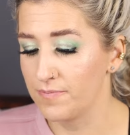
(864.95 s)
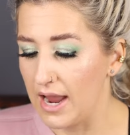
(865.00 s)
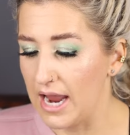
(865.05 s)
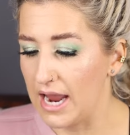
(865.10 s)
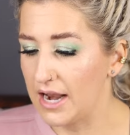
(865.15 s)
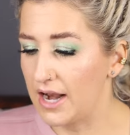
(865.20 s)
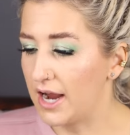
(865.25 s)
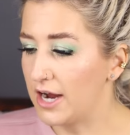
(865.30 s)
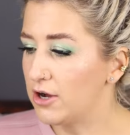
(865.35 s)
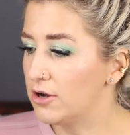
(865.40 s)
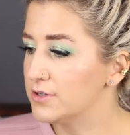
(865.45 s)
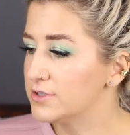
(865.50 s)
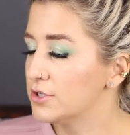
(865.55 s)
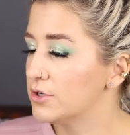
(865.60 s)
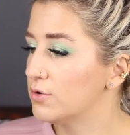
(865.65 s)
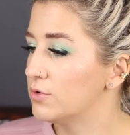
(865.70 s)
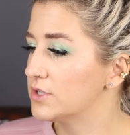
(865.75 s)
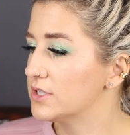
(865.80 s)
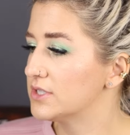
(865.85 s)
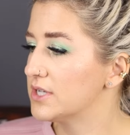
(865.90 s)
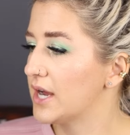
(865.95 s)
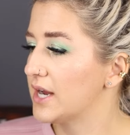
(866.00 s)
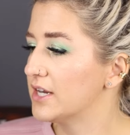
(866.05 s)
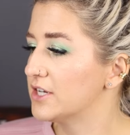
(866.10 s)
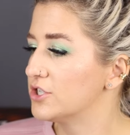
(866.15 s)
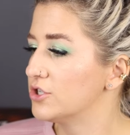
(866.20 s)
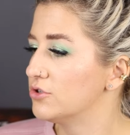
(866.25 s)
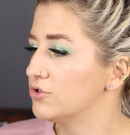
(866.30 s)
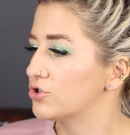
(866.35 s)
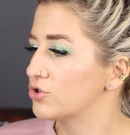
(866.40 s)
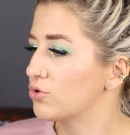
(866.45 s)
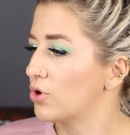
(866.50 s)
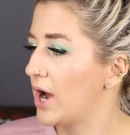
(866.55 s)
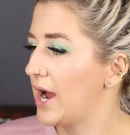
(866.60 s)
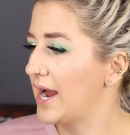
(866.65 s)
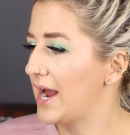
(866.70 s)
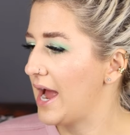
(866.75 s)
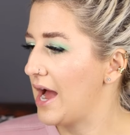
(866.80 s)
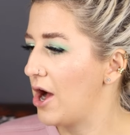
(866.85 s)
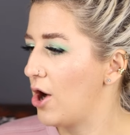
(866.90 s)
And I also decided to
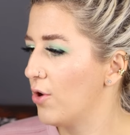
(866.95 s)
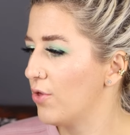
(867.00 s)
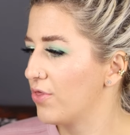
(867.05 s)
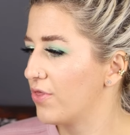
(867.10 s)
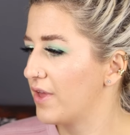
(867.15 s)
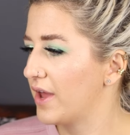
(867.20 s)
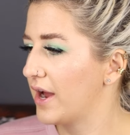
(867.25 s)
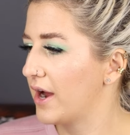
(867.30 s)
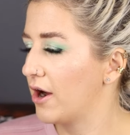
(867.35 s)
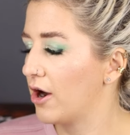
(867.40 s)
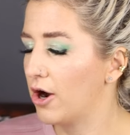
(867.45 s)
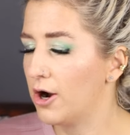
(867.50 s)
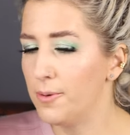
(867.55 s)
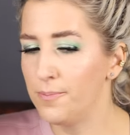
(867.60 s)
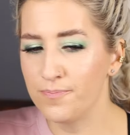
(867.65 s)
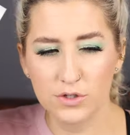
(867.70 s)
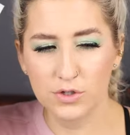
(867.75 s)
try out their